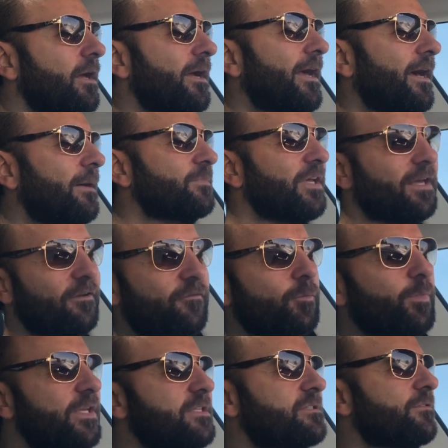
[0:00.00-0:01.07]
I got, I'm taking a
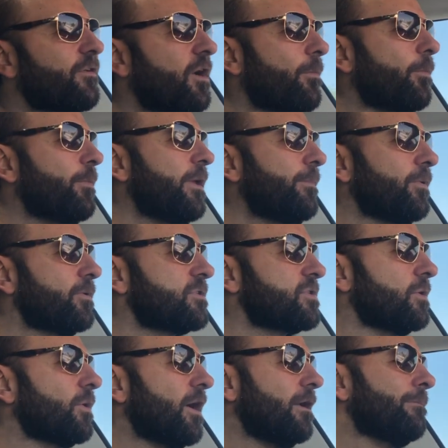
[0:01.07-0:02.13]
few pieces of a couple people,
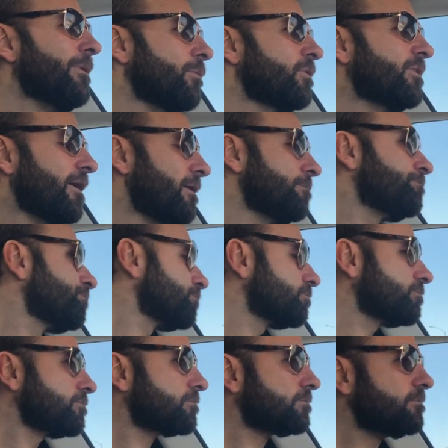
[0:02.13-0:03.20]
so I gotta meet with them
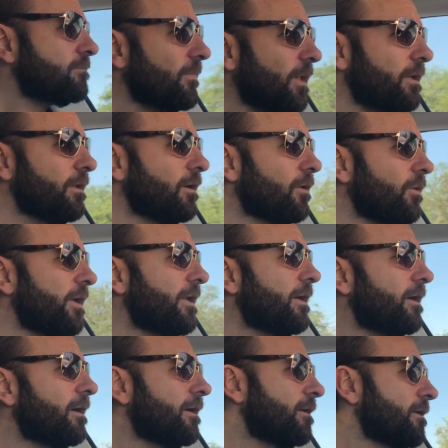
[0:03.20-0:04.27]
you know, and
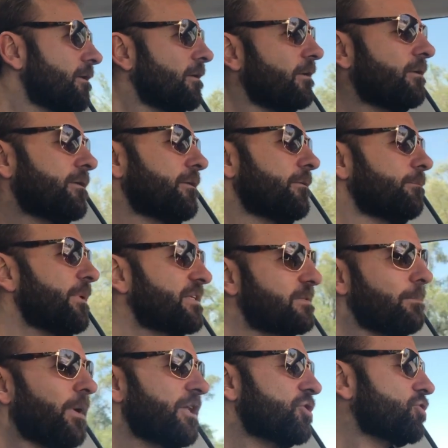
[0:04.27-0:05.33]
uh, make
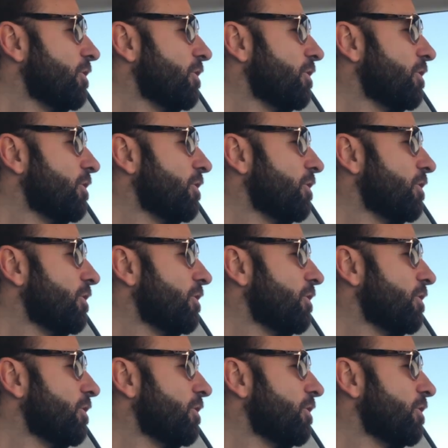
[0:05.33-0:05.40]
some money